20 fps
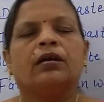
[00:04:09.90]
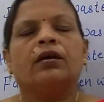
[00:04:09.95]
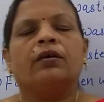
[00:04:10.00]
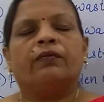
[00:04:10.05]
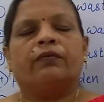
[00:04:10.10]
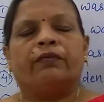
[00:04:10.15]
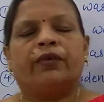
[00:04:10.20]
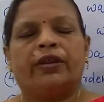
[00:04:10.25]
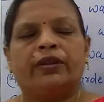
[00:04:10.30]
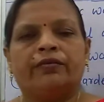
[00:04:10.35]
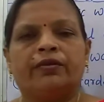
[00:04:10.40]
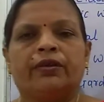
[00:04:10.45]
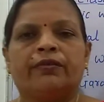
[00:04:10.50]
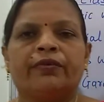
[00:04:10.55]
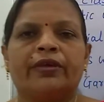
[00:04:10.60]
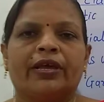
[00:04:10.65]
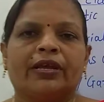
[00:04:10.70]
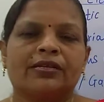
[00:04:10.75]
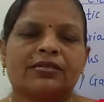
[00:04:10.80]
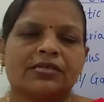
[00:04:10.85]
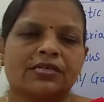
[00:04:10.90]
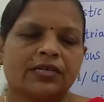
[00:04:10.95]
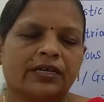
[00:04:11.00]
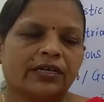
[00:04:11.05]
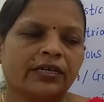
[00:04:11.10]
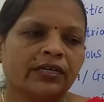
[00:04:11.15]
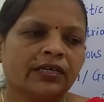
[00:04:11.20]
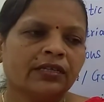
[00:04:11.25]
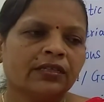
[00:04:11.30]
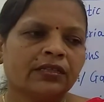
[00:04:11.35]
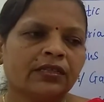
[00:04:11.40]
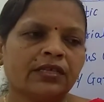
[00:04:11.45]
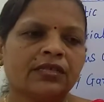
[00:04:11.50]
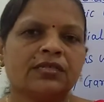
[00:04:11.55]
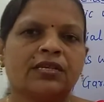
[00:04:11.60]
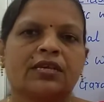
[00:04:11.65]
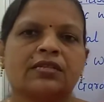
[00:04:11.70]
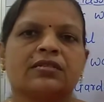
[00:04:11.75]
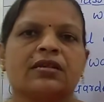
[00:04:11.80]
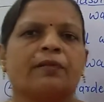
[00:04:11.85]
whenever we are studying these
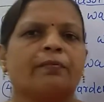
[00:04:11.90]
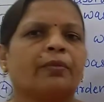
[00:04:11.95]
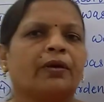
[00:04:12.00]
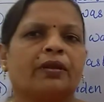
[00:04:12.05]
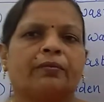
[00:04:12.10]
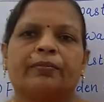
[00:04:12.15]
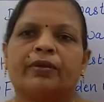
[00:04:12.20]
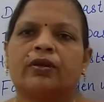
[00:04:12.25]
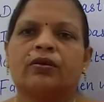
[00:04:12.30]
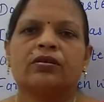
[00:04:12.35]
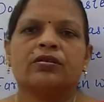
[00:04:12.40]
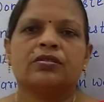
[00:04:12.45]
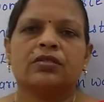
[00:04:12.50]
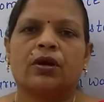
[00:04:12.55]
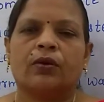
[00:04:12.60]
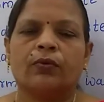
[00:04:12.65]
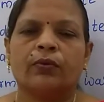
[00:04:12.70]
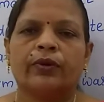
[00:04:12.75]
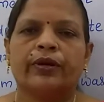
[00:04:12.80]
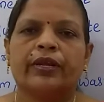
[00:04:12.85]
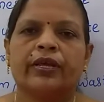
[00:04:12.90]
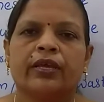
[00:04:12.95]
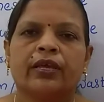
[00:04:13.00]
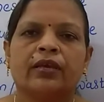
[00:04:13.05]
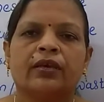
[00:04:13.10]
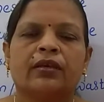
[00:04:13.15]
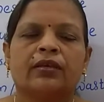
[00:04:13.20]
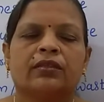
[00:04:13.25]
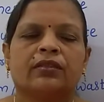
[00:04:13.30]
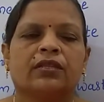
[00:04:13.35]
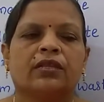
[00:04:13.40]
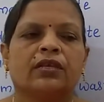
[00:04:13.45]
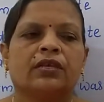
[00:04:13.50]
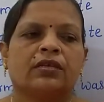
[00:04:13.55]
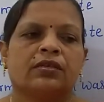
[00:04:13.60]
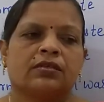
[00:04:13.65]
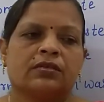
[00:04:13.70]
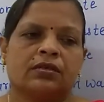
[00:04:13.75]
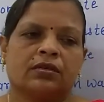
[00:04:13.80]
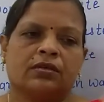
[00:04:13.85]
example, because nowadays
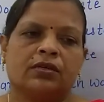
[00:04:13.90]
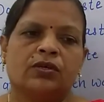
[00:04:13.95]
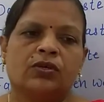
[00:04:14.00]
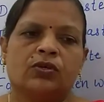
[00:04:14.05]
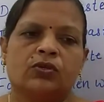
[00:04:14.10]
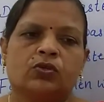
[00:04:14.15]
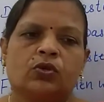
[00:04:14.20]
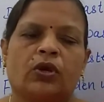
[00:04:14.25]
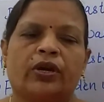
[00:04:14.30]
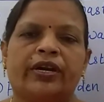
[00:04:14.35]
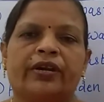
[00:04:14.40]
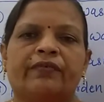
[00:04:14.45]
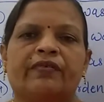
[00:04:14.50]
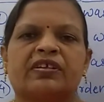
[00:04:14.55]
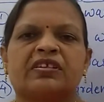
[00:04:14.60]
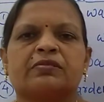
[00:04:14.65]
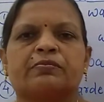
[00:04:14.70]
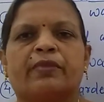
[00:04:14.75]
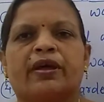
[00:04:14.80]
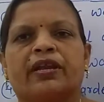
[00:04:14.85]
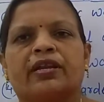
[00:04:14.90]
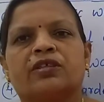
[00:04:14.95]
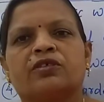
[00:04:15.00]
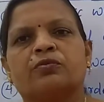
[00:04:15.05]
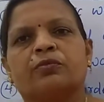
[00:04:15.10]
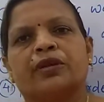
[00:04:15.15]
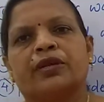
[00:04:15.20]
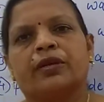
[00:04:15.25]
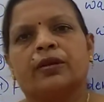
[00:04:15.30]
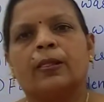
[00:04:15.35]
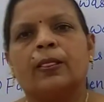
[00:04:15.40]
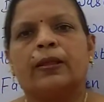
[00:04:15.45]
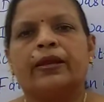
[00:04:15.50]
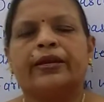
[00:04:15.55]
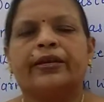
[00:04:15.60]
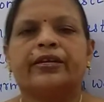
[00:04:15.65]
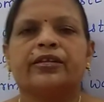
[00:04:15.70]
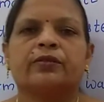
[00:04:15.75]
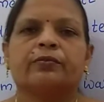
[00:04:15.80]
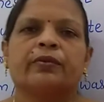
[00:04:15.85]
these solid waste management,
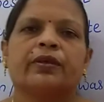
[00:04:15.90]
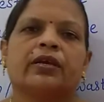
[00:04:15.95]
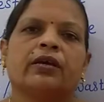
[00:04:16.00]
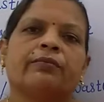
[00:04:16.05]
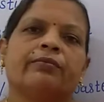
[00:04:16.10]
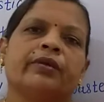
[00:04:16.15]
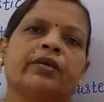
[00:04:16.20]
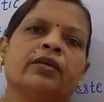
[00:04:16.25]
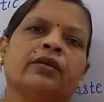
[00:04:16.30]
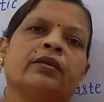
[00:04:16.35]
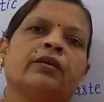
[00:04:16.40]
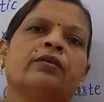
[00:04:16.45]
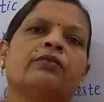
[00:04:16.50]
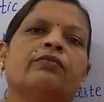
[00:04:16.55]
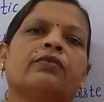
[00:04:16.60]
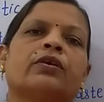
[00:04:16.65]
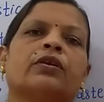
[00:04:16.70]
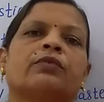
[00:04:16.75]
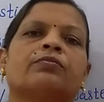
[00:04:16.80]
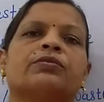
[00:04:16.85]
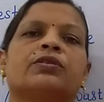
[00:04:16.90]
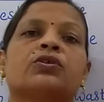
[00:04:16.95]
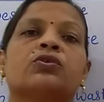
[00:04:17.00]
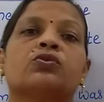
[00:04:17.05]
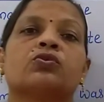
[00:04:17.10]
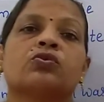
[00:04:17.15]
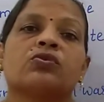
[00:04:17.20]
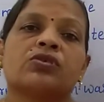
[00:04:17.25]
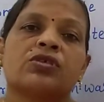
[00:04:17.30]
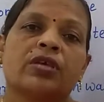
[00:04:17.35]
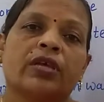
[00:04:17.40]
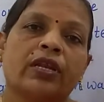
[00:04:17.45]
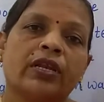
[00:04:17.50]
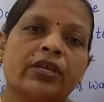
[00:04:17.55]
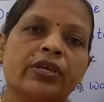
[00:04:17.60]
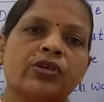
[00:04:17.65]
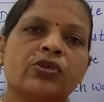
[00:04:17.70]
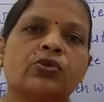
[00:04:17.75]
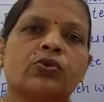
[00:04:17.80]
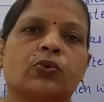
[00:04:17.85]
it is becoming one of the social
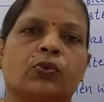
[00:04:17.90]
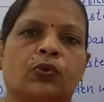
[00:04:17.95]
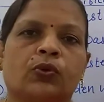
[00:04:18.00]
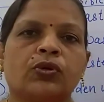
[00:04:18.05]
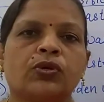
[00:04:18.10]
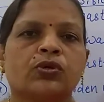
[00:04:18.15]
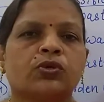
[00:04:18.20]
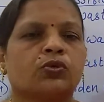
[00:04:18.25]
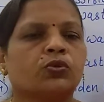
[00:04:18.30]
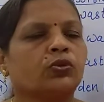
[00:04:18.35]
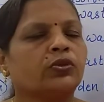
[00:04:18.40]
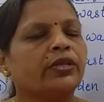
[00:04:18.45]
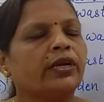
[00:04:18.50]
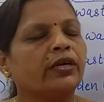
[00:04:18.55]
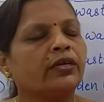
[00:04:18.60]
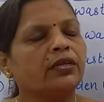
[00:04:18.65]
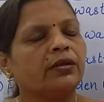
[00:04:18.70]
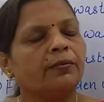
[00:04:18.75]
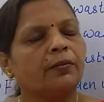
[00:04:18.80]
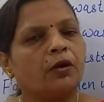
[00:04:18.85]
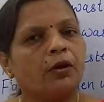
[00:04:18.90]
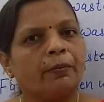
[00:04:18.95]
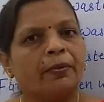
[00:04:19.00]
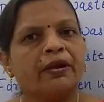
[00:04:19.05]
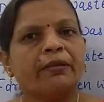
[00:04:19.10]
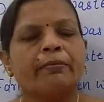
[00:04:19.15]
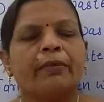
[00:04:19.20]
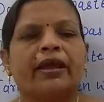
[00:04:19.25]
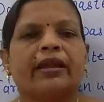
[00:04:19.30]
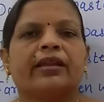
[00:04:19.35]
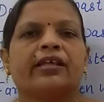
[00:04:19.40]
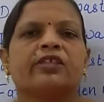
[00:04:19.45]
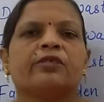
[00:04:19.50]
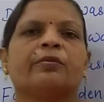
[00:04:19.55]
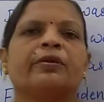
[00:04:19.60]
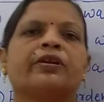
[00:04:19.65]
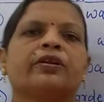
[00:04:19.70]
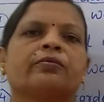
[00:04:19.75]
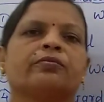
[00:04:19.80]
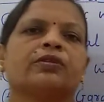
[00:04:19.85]
issue, so that the proper
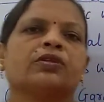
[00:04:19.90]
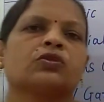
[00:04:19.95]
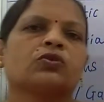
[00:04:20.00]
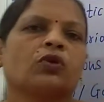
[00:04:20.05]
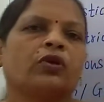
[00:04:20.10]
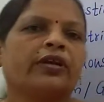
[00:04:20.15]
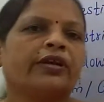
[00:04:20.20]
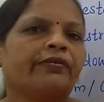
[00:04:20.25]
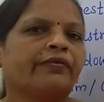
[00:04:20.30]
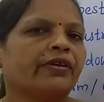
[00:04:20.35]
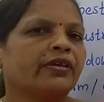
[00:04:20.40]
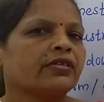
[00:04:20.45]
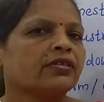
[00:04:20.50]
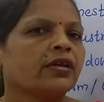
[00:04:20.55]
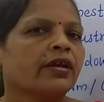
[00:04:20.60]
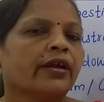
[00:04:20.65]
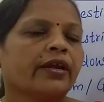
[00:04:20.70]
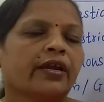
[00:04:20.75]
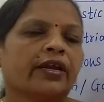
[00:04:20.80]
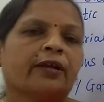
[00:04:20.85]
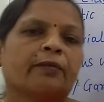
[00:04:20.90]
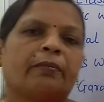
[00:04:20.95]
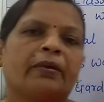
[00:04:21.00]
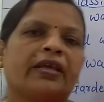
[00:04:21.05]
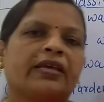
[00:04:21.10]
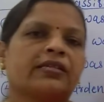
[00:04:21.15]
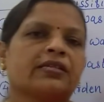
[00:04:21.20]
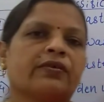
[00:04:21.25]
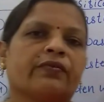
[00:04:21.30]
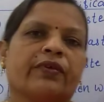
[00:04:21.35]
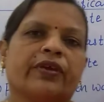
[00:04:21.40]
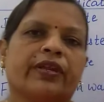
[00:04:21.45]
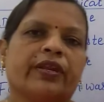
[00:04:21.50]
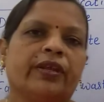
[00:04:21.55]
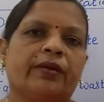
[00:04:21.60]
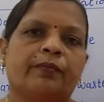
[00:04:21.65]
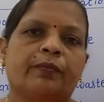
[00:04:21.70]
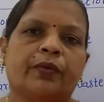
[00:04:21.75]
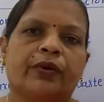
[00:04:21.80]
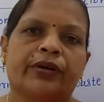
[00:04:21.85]
management of the solid waste, it plays a very
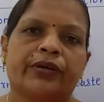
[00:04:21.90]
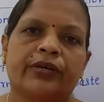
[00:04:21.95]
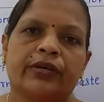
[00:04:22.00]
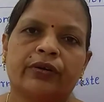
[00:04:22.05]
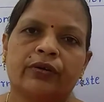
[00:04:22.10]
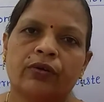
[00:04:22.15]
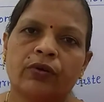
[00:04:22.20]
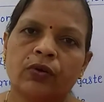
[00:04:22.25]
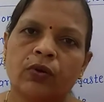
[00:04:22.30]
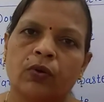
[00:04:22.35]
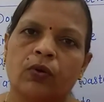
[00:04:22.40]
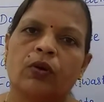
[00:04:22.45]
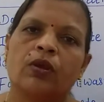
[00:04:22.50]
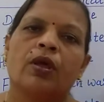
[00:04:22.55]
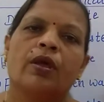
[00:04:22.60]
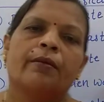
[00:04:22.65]
important role.